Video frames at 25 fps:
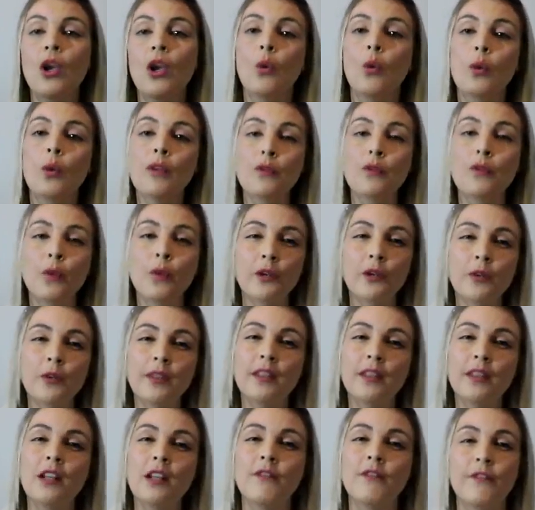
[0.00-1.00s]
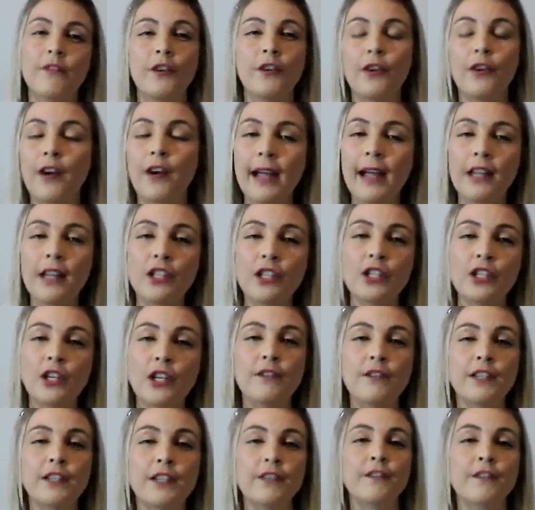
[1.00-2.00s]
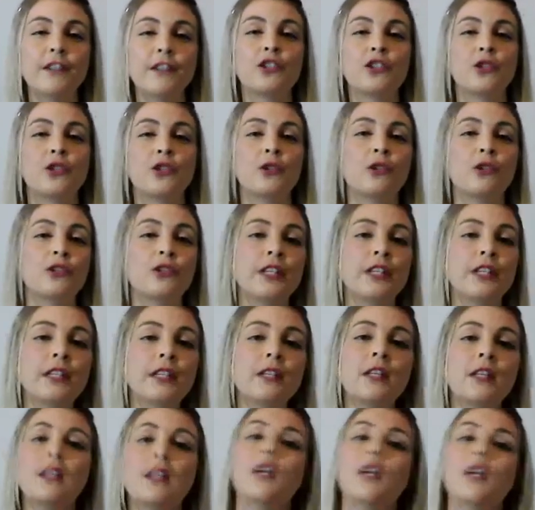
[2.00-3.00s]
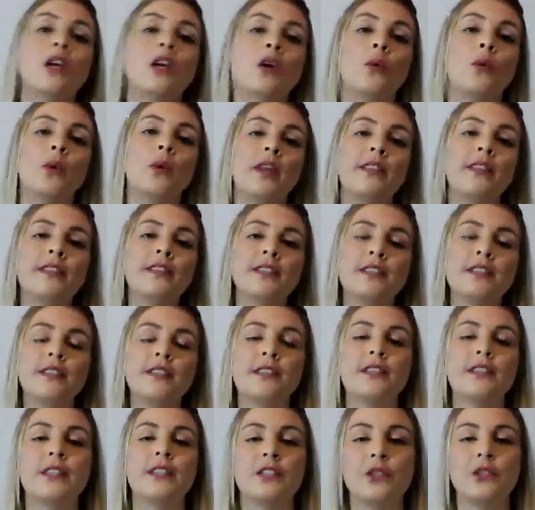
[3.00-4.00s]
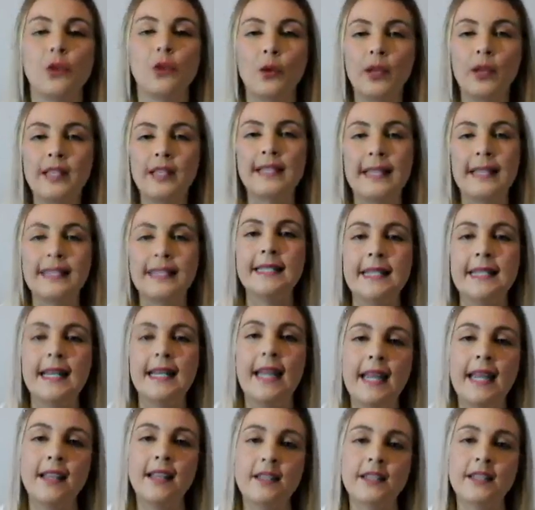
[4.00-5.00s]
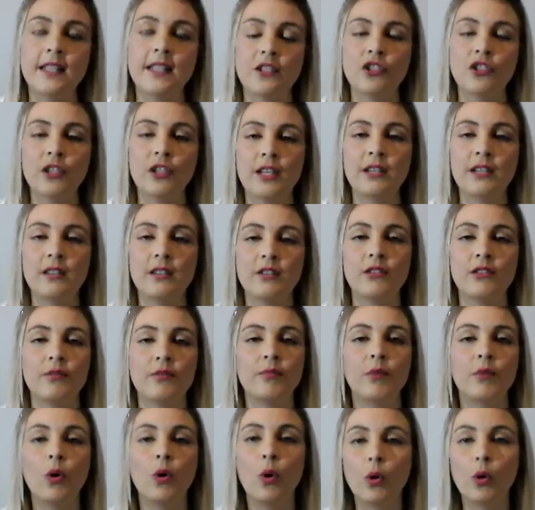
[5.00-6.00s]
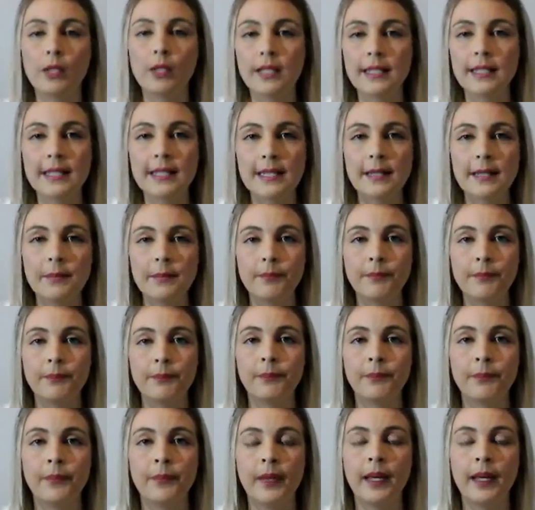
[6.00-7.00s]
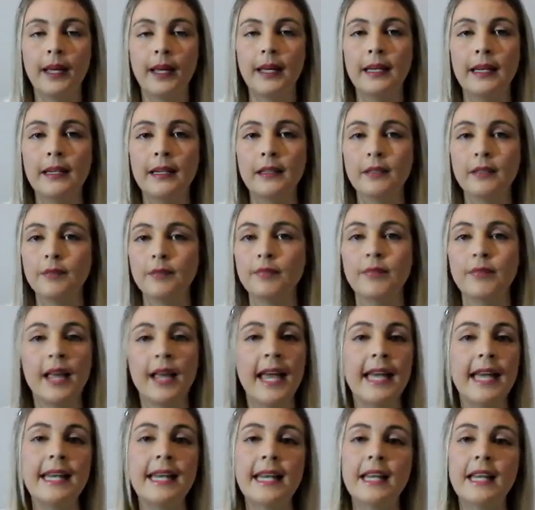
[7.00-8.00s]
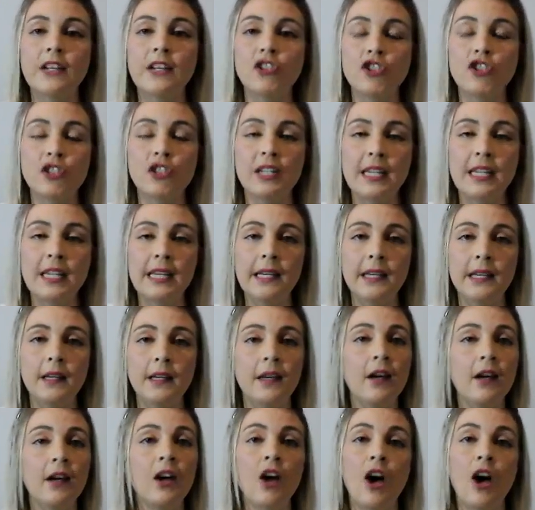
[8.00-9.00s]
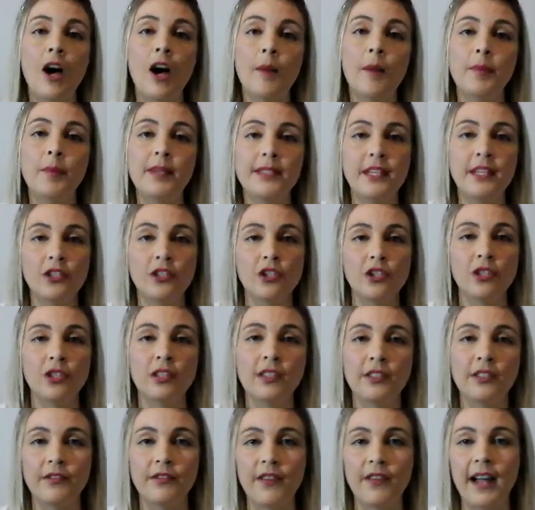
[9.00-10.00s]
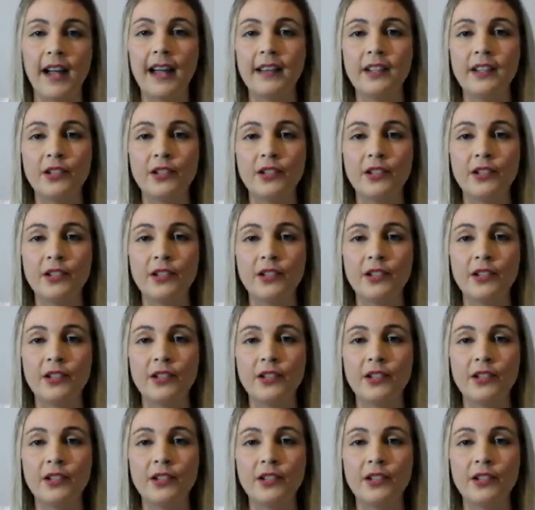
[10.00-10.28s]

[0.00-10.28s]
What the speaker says: We've worked with a variety of different children with disorders and delays such as autism, ADHD, oppositional defiant